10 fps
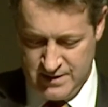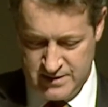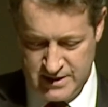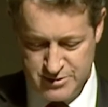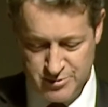
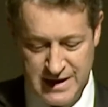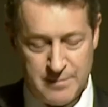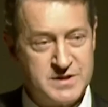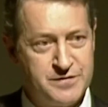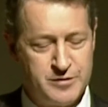Those will
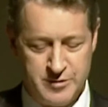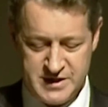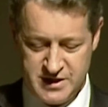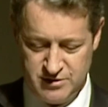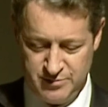come to
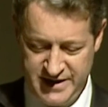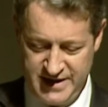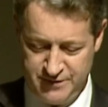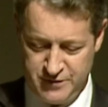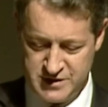fruition, albeit
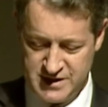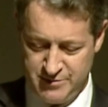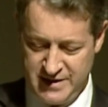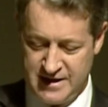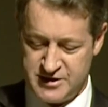unfortunately
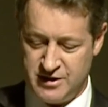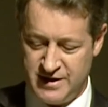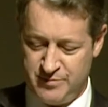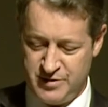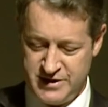without John
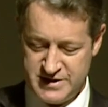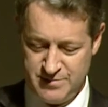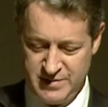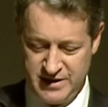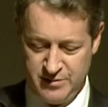in
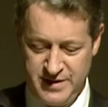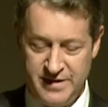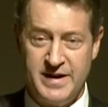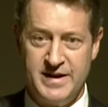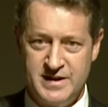person, but he'll be
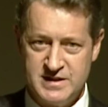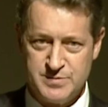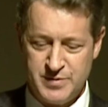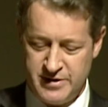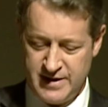there in
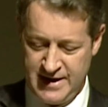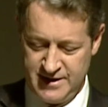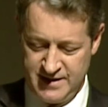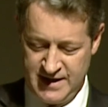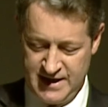spirit and
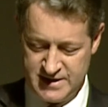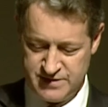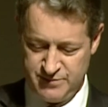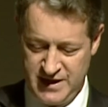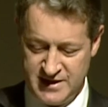in the hearts
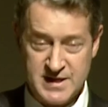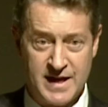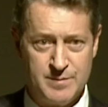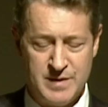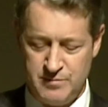of many
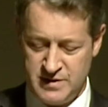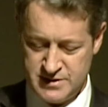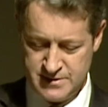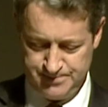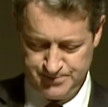SACA
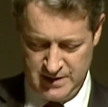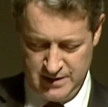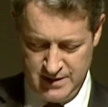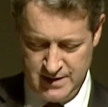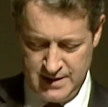members.
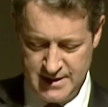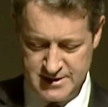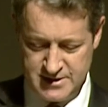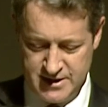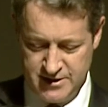As
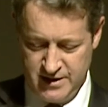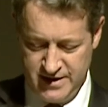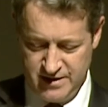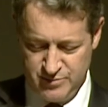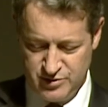I said
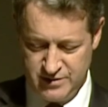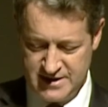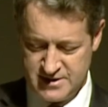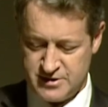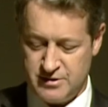earlier, the board
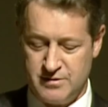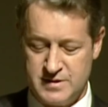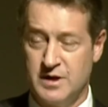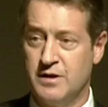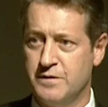has a strong
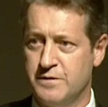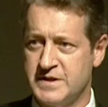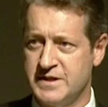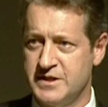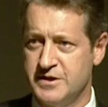resolve
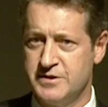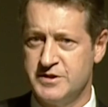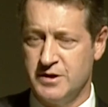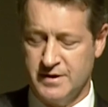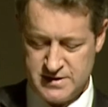to continue
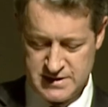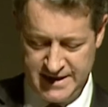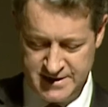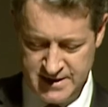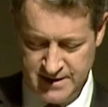John's
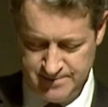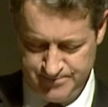legacy.